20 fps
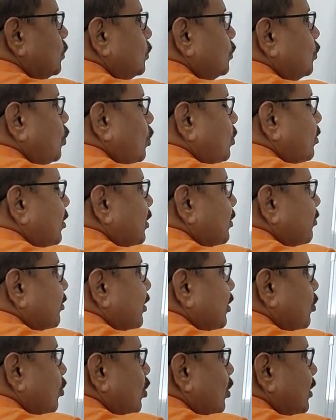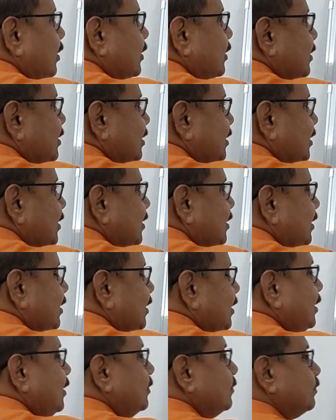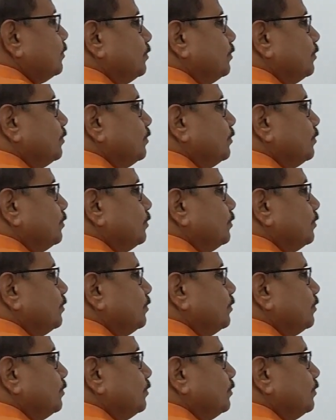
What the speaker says: Normally we call it CC.